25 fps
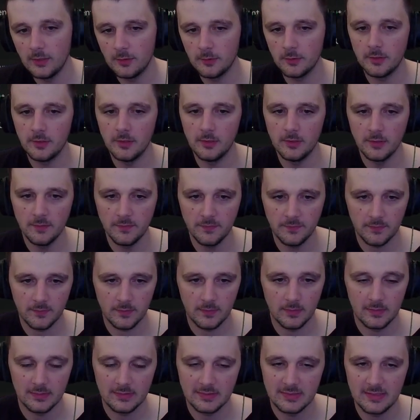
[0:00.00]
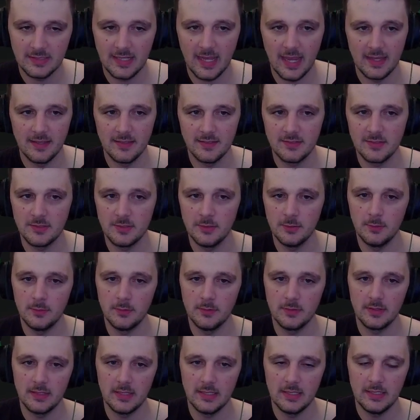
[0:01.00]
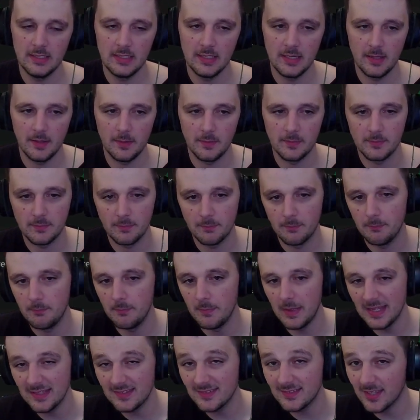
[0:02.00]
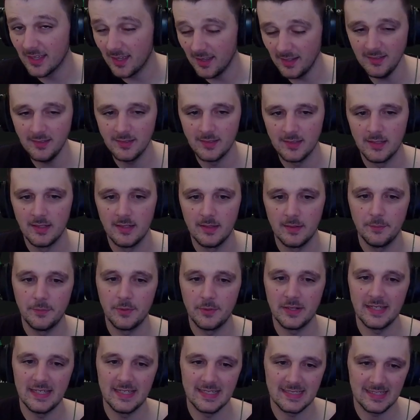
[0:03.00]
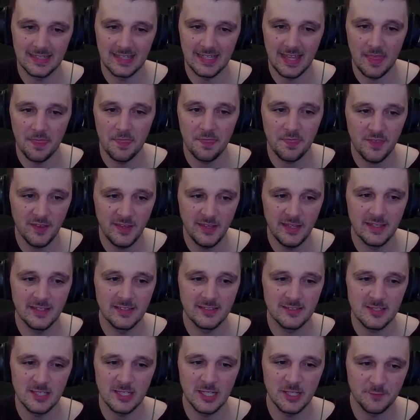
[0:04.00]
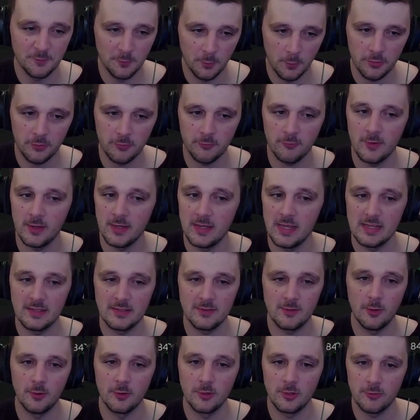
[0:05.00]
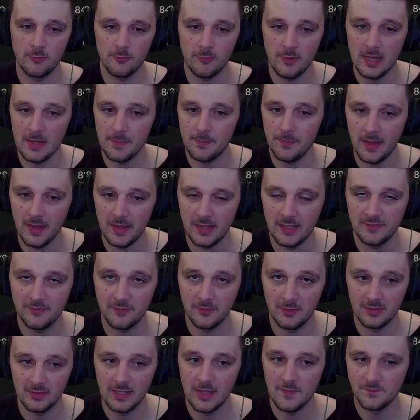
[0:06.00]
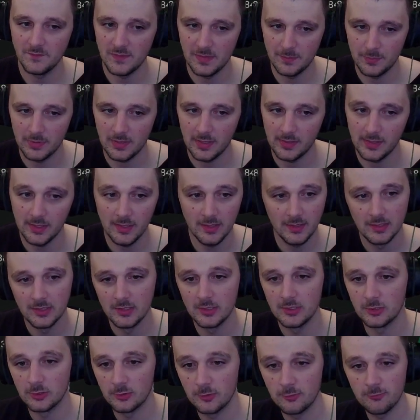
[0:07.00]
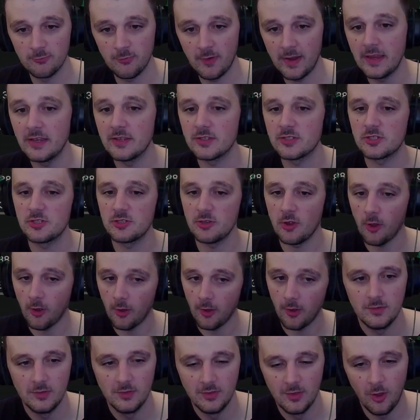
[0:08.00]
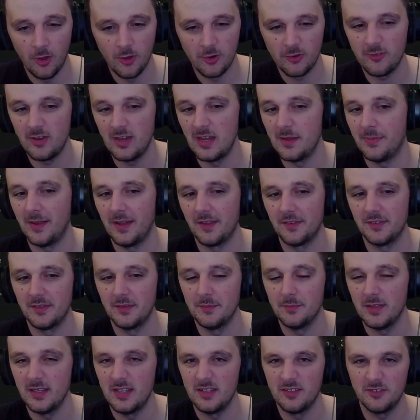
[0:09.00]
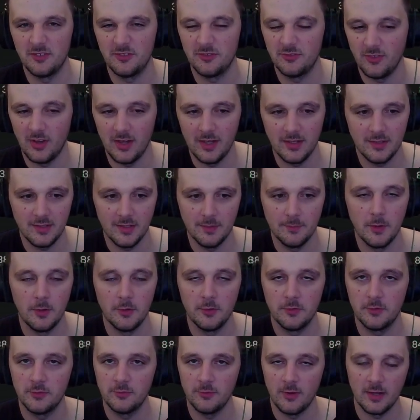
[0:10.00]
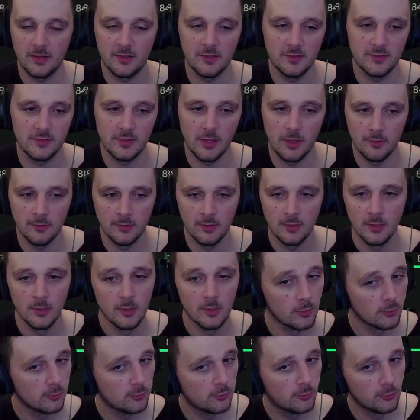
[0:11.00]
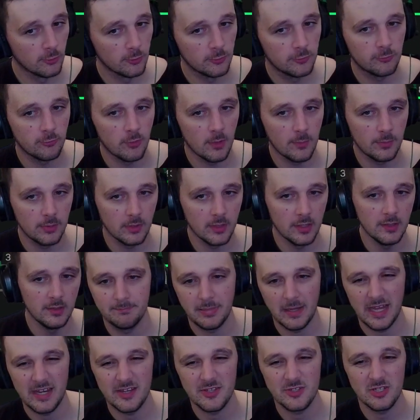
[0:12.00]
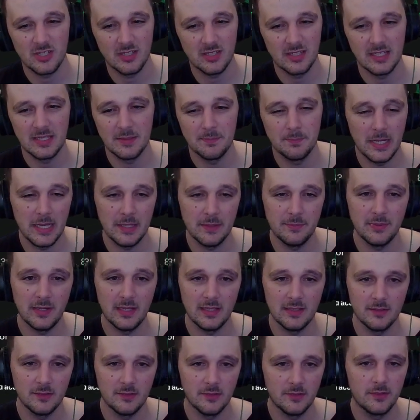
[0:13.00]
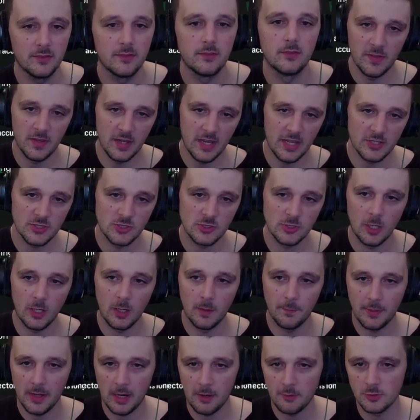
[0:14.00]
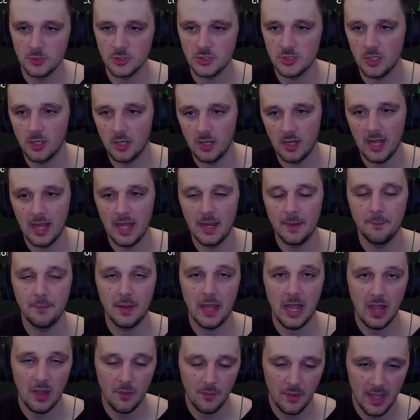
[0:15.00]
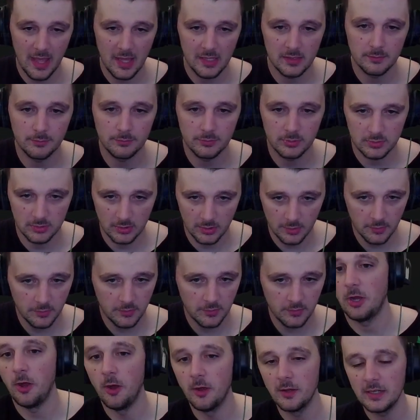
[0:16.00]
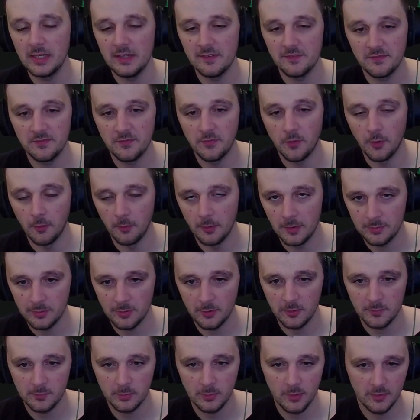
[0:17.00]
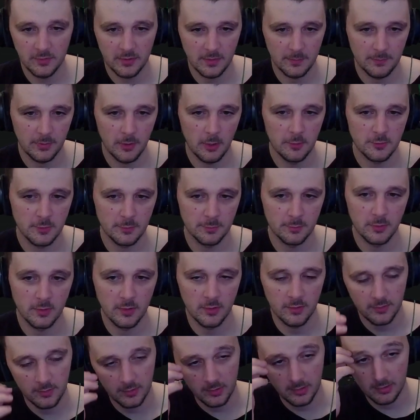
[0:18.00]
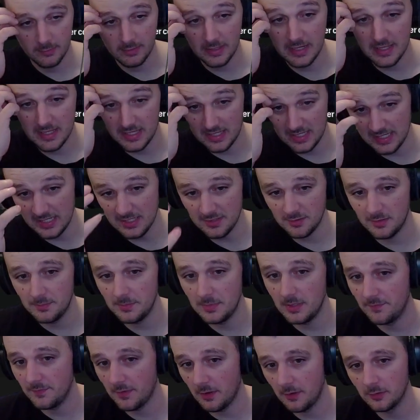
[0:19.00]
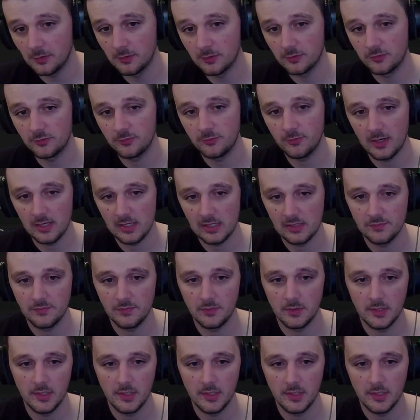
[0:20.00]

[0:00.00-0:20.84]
good enough to get into the meta, but he is lengthy. He's 6'3". He's got a great pace for a lengthy player. Great shot. Not great passing, but he's a striker. Most strikers don't. Good dribbling, bad agility, bad balance, finesse shot, power shot, and power header plus. Target forward plus, and poacher plus. All right, he's going to be a very good striker for